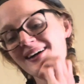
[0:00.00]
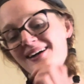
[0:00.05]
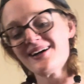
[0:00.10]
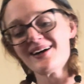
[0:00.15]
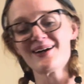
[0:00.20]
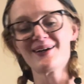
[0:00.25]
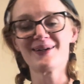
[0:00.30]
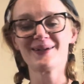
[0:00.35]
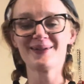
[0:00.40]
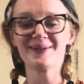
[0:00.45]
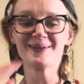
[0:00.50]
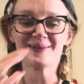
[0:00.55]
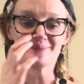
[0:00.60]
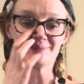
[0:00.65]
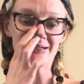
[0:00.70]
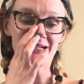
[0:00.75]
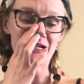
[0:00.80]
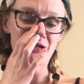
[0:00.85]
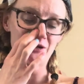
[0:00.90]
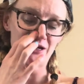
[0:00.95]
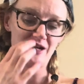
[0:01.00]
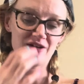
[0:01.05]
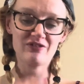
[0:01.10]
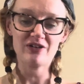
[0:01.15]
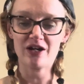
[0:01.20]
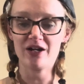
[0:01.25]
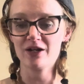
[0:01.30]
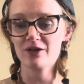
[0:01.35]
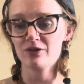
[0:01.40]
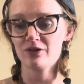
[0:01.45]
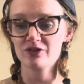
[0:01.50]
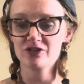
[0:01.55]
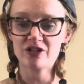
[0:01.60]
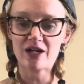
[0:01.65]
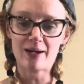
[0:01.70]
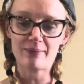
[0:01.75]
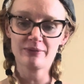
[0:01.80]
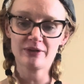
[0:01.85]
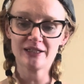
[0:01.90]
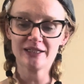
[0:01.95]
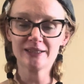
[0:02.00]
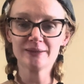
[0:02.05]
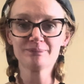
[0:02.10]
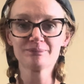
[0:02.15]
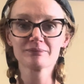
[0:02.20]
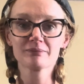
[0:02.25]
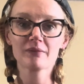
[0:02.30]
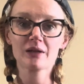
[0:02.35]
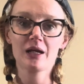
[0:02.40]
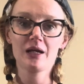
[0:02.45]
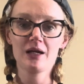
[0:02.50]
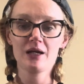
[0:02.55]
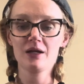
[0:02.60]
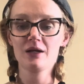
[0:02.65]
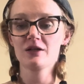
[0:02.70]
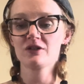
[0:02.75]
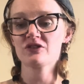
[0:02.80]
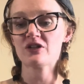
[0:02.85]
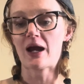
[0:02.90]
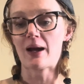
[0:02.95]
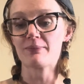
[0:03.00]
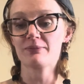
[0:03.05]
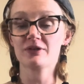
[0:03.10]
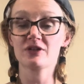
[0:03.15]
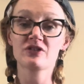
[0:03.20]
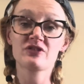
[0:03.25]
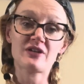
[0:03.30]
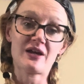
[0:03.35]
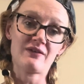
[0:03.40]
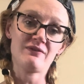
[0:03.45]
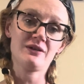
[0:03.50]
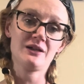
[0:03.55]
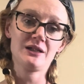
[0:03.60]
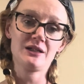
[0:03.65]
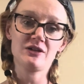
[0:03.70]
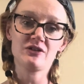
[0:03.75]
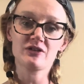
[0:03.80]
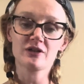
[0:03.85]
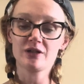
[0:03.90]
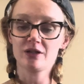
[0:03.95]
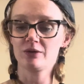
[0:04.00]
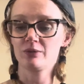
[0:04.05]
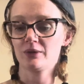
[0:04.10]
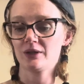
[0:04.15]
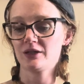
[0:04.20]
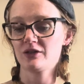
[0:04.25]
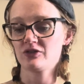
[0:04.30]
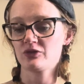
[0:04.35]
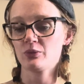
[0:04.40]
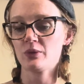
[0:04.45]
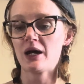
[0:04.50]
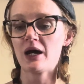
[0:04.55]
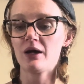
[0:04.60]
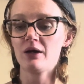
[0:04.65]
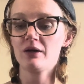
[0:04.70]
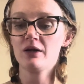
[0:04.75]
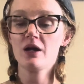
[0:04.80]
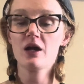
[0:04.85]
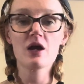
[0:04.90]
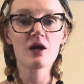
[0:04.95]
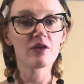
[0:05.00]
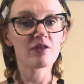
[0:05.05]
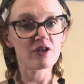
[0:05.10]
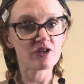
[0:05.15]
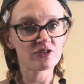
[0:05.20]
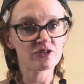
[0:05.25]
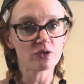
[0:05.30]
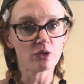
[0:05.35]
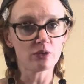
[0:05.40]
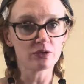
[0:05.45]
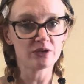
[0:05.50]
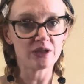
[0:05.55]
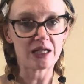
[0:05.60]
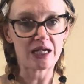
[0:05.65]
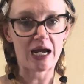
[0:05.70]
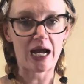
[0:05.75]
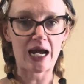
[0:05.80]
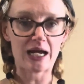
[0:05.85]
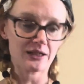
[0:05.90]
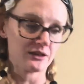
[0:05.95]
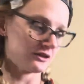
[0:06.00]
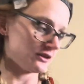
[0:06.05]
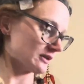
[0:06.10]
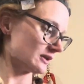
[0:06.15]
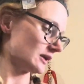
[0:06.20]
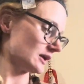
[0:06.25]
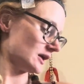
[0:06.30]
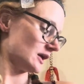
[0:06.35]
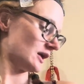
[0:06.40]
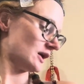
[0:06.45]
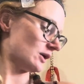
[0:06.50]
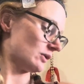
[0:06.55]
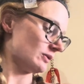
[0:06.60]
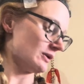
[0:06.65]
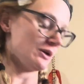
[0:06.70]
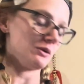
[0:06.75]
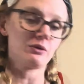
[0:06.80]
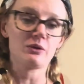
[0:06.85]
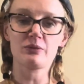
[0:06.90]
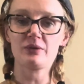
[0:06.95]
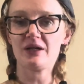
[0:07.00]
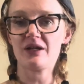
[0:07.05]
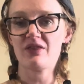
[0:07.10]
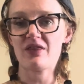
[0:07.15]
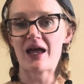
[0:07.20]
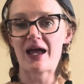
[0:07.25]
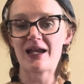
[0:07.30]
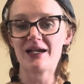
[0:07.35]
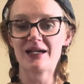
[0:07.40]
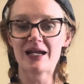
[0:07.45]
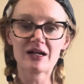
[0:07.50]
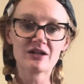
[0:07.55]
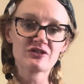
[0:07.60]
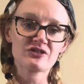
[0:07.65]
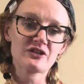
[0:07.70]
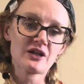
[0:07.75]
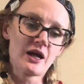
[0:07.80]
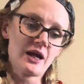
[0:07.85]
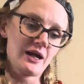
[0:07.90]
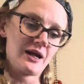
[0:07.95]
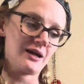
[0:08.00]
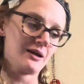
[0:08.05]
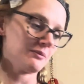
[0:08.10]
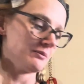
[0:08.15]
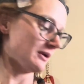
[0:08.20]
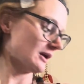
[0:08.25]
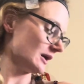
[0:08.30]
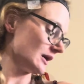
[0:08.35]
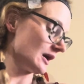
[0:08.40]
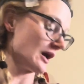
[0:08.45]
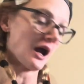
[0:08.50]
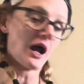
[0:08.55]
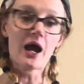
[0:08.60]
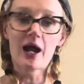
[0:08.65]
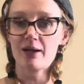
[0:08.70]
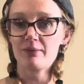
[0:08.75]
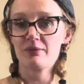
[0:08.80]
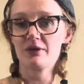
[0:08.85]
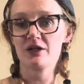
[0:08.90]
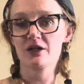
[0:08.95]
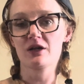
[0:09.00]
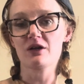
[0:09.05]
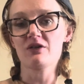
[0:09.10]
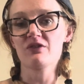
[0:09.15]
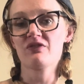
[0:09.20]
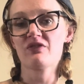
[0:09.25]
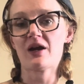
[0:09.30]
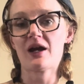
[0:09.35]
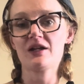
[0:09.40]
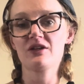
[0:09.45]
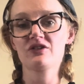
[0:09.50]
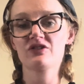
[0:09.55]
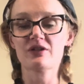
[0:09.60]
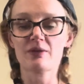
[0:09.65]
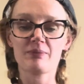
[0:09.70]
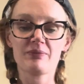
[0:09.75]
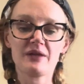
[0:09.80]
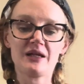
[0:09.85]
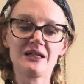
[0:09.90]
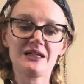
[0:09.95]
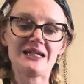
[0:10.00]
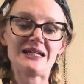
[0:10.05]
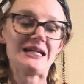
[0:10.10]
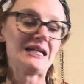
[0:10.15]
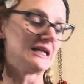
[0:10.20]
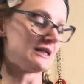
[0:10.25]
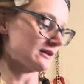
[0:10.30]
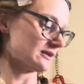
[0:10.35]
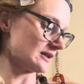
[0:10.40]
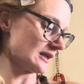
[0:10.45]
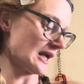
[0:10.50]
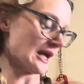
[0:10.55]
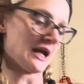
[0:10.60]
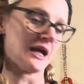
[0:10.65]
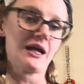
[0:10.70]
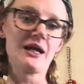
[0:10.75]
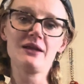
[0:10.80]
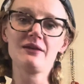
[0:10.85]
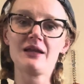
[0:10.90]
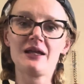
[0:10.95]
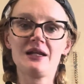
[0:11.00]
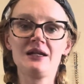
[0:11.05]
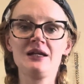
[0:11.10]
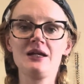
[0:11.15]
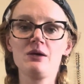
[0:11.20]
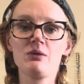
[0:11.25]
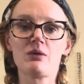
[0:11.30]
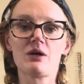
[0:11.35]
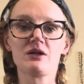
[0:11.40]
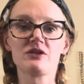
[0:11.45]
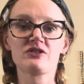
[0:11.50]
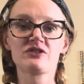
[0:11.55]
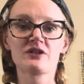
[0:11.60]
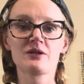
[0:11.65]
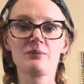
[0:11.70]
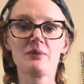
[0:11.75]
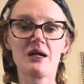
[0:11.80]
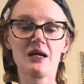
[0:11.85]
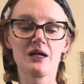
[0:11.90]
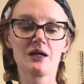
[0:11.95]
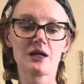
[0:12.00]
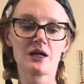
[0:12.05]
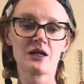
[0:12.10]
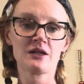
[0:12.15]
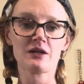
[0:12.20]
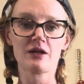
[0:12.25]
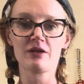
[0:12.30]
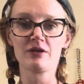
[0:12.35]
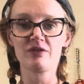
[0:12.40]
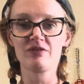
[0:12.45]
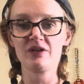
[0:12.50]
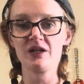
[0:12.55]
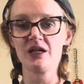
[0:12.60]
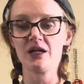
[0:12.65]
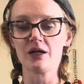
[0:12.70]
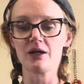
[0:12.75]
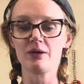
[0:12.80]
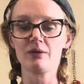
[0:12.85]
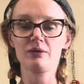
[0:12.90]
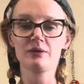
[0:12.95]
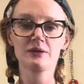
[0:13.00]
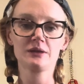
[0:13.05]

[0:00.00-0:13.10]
Anyway, very cool chapter. Chapter 7 is a good one as well, The Sorting Hat. We will read that next time. I'm going to go find something to eat, and then he wants to make another video.